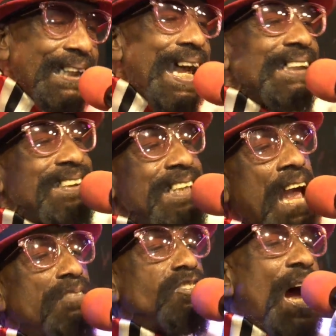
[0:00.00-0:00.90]
That's the
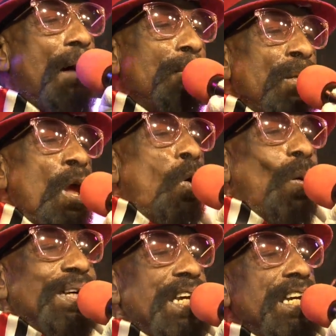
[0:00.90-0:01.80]
F-Jam.
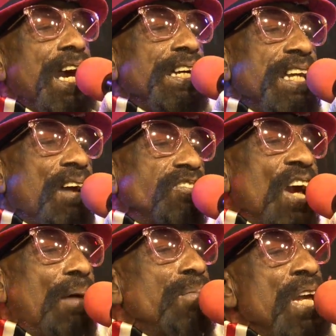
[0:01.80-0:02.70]
When you hear the
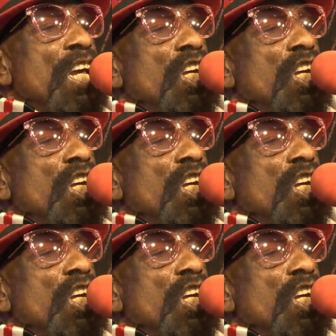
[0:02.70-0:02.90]
F-Jam,